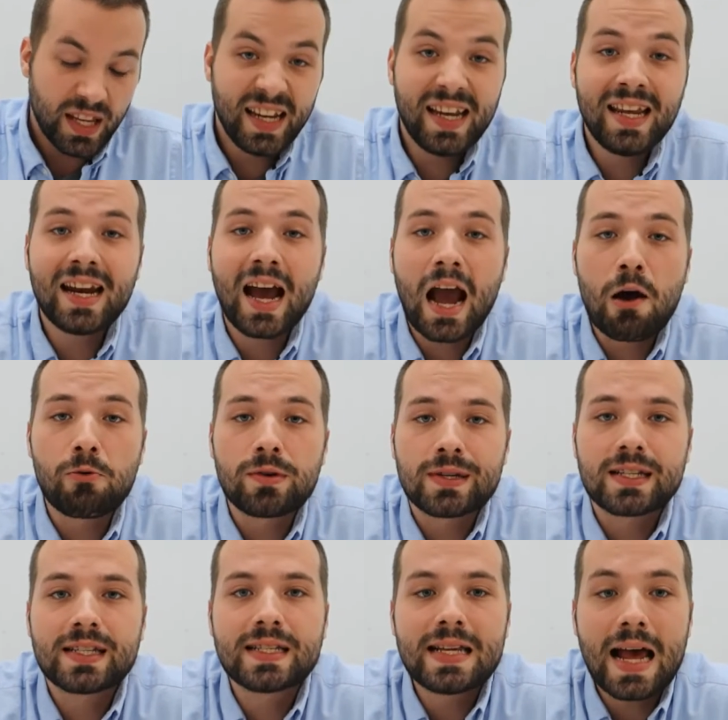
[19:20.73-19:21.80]
in our
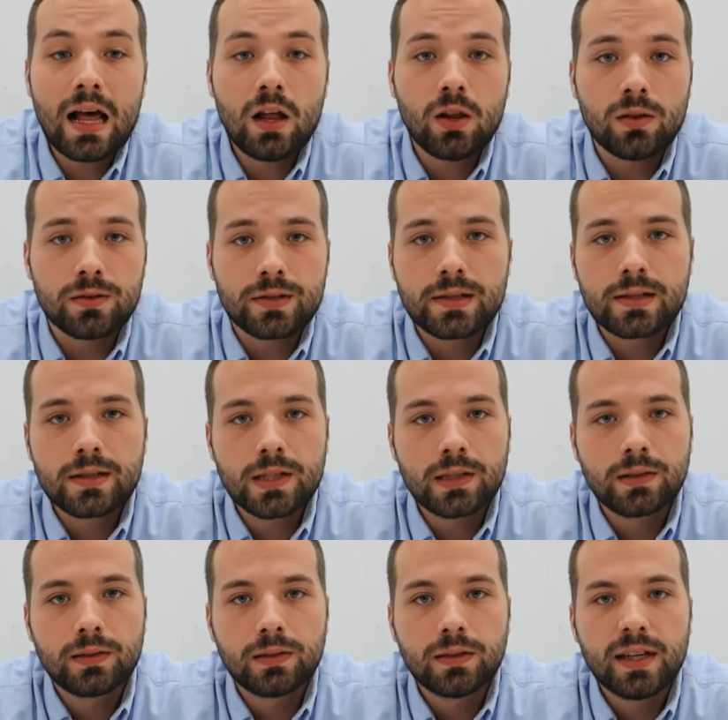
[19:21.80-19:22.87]
cells.
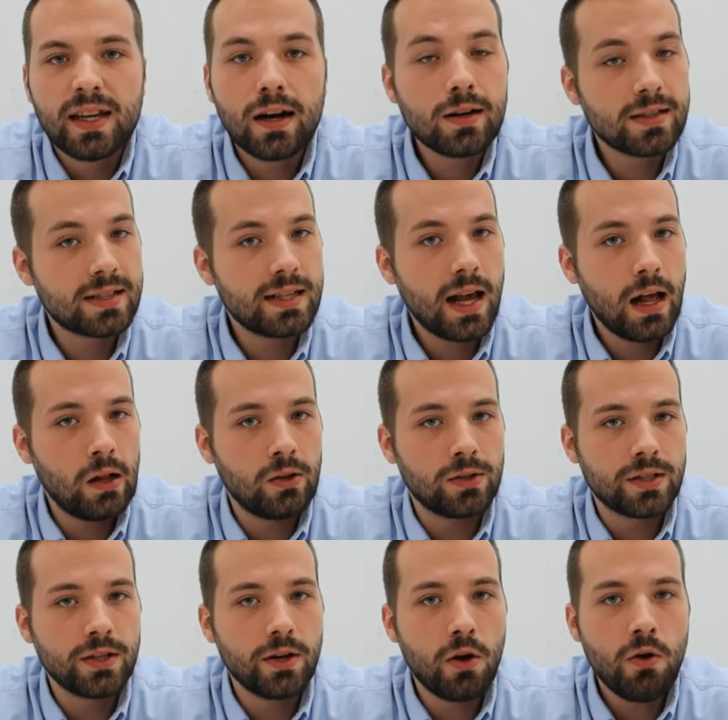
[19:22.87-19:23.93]
In our
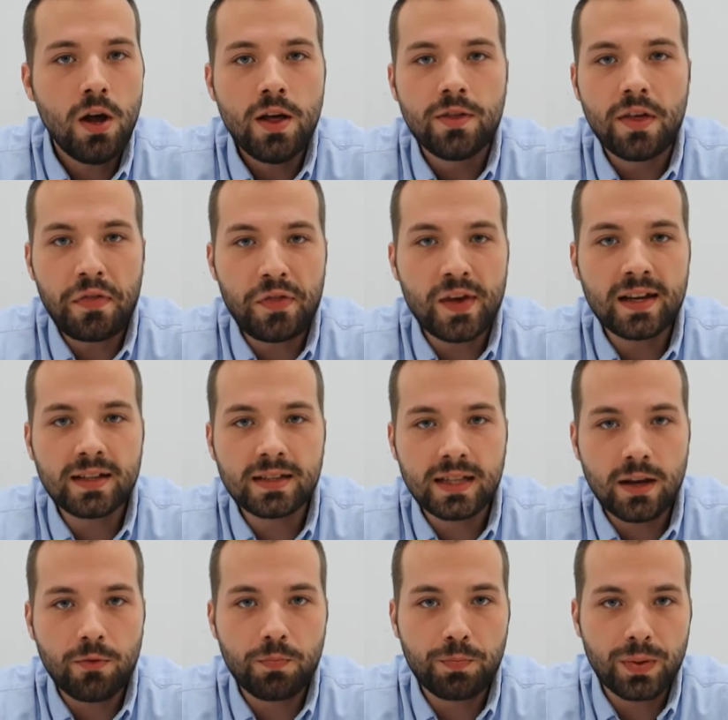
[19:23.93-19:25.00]
cells, you know, the things
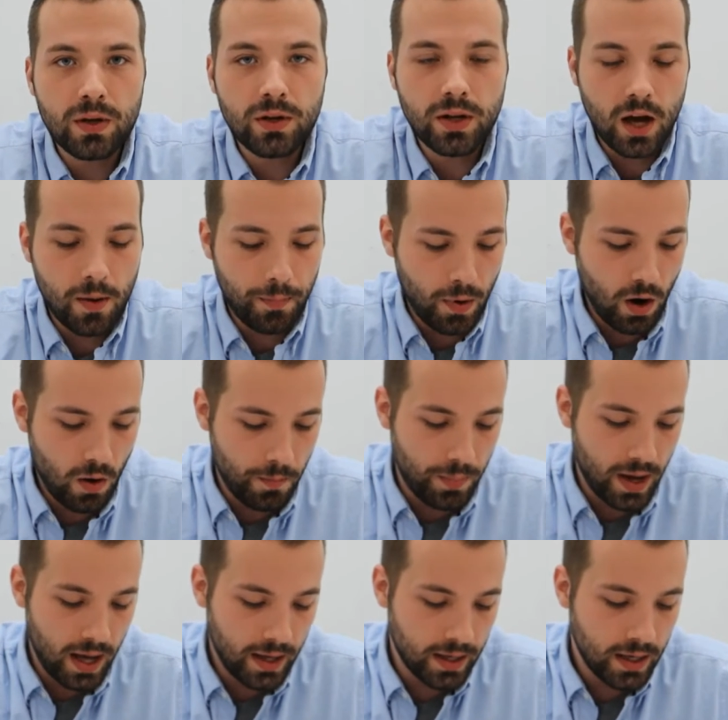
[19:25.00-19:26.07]
that build up our
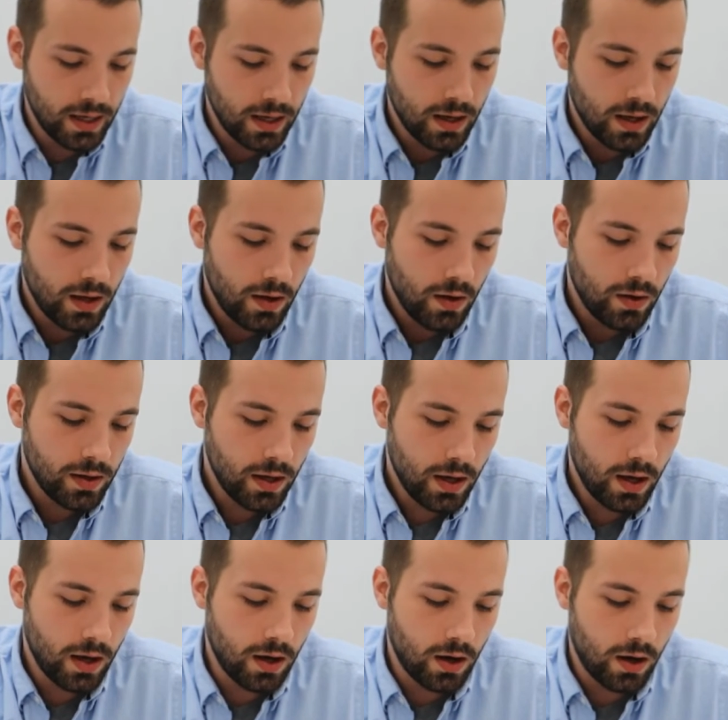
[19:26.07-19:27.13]
body.
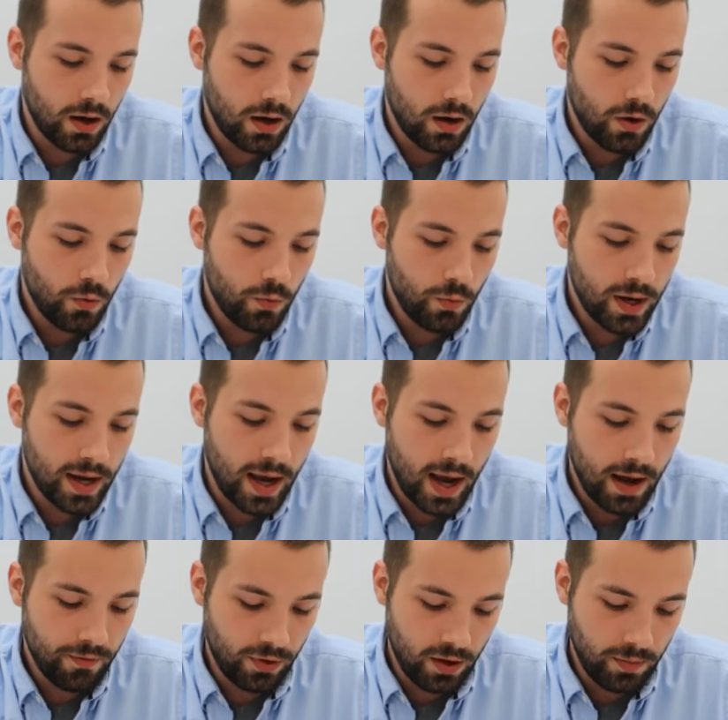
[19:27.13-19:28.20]
Yeah, we
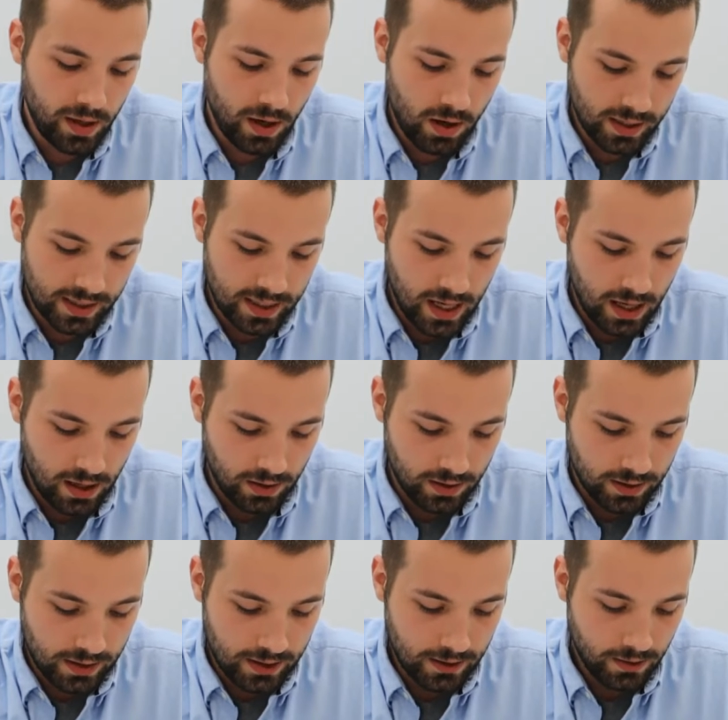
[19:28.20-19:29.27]
have them in our
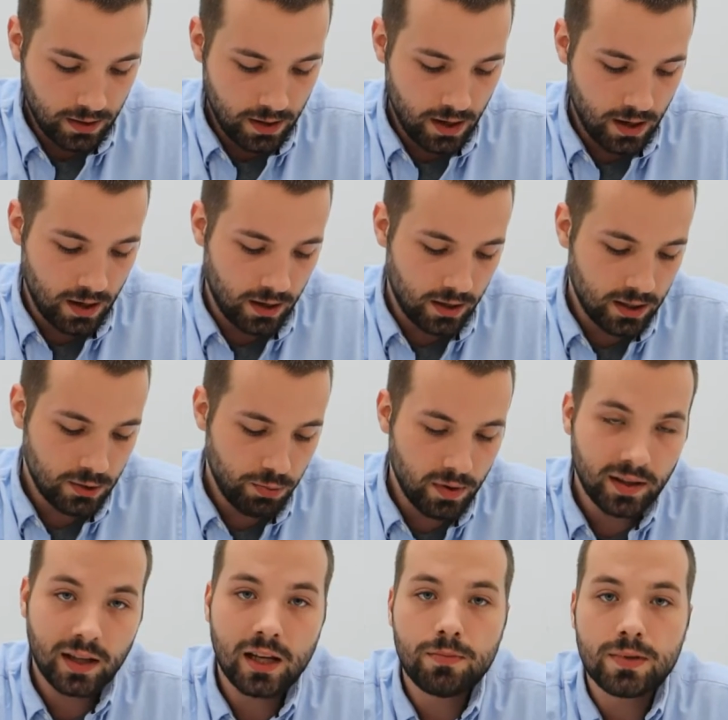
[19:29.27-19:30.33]
cells. Yeah, it's
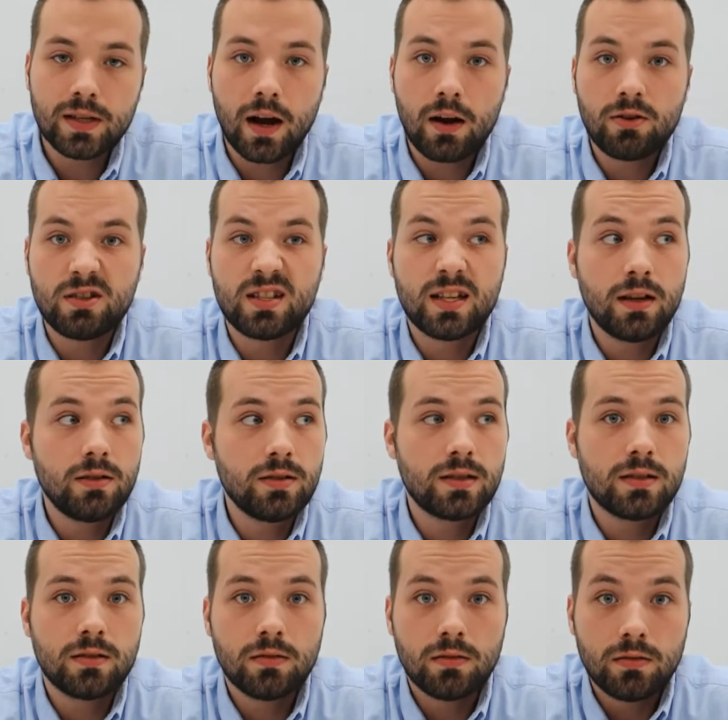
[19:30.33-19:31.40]
what keeps our
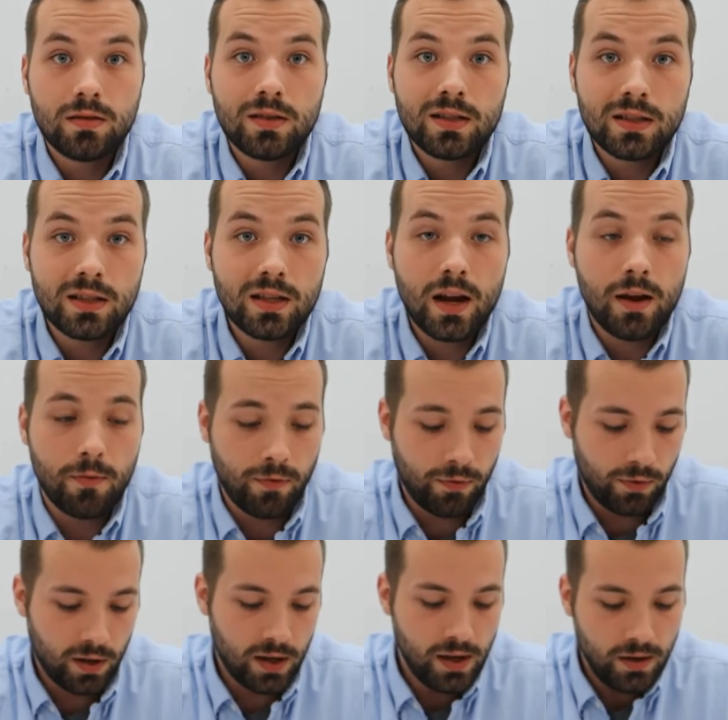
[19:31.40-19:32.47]
cells
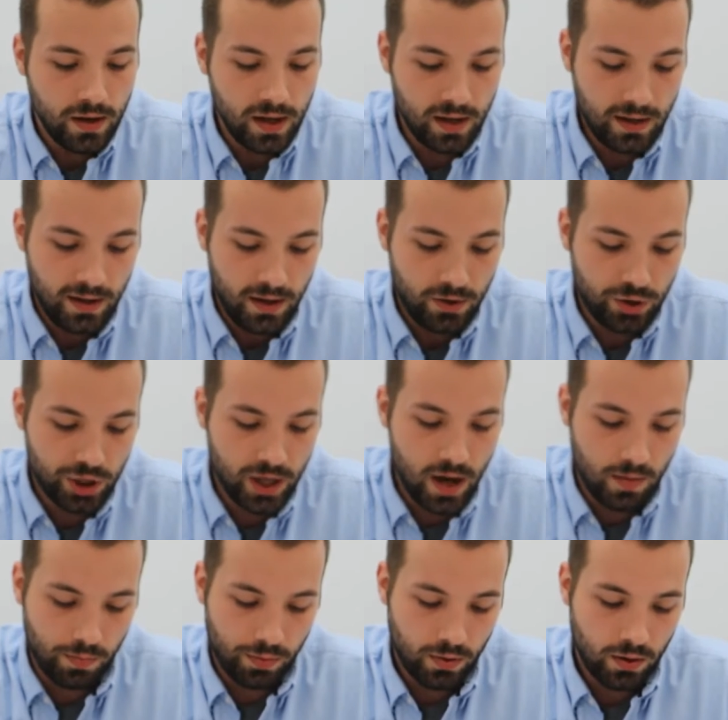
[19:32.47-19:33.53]
safe in their
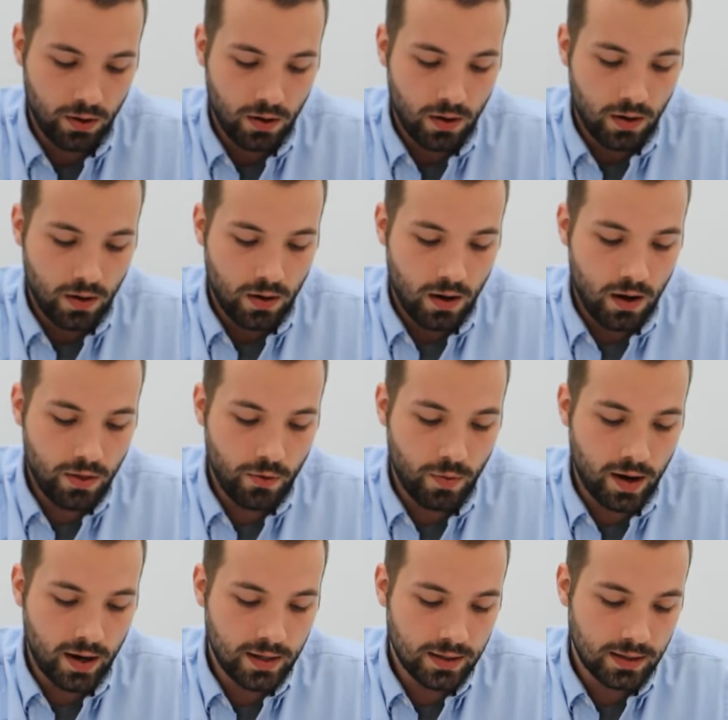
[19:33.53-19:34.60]
shape.
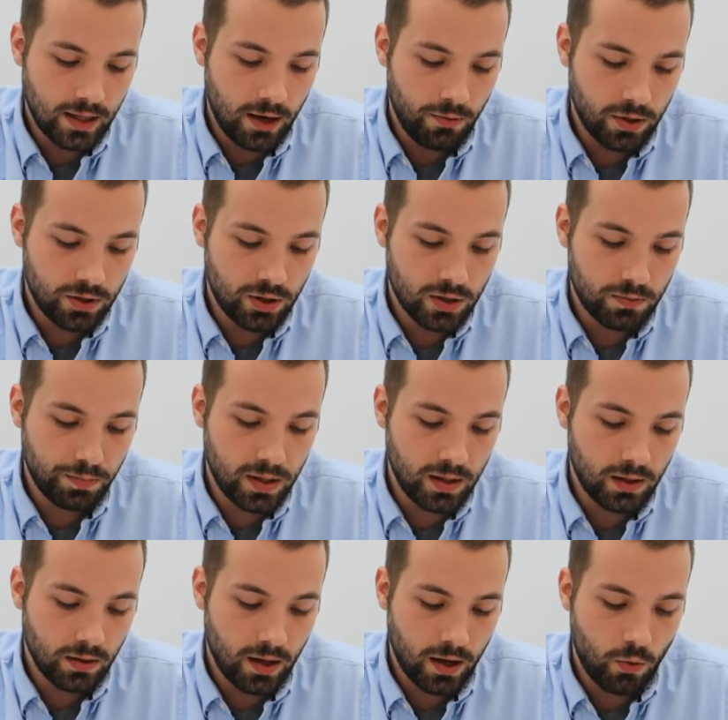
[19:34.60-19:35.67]
Otherwise, they would just
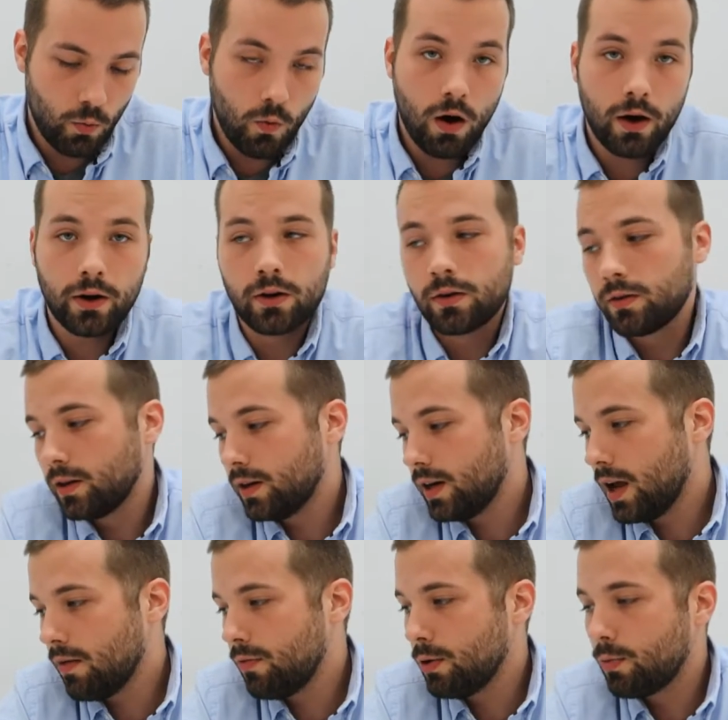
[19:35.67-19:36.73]
be like water and
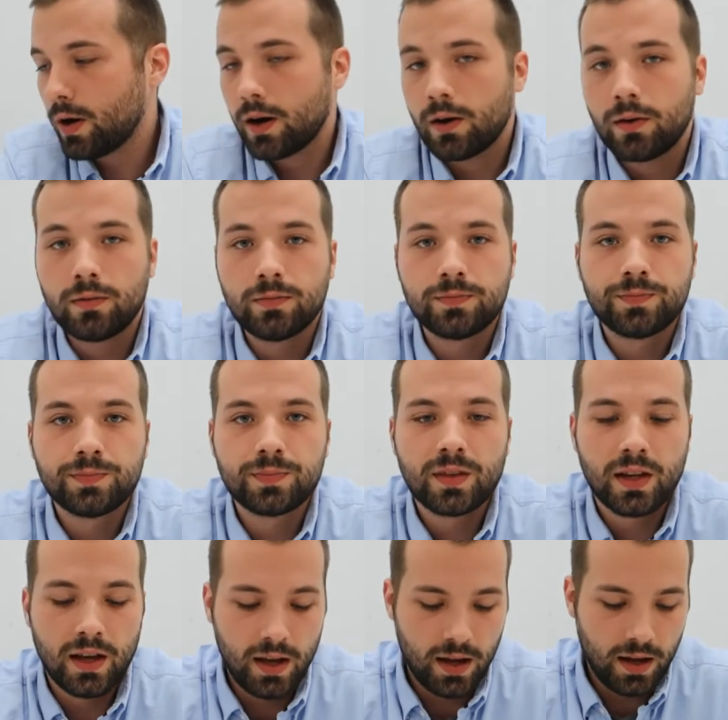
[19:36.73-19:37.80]
everywhere.
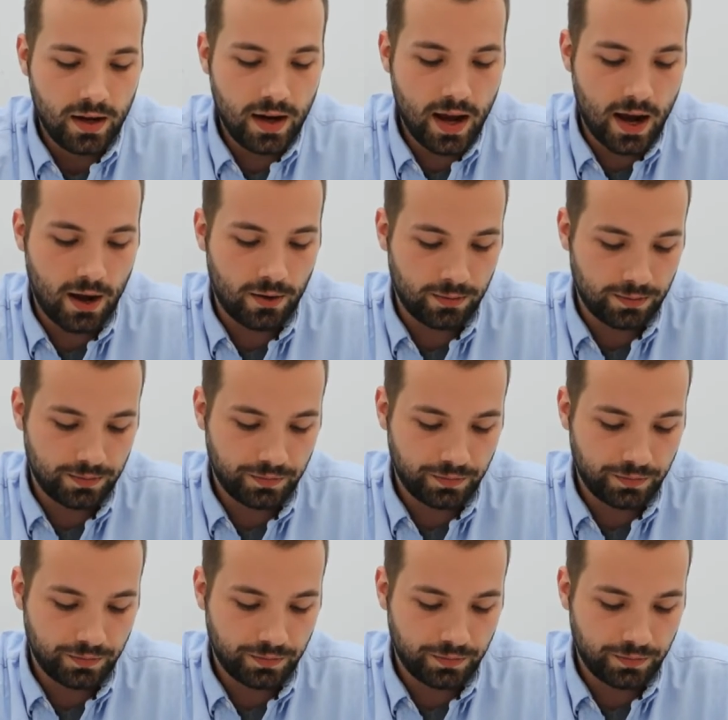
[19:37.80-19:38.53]
Now,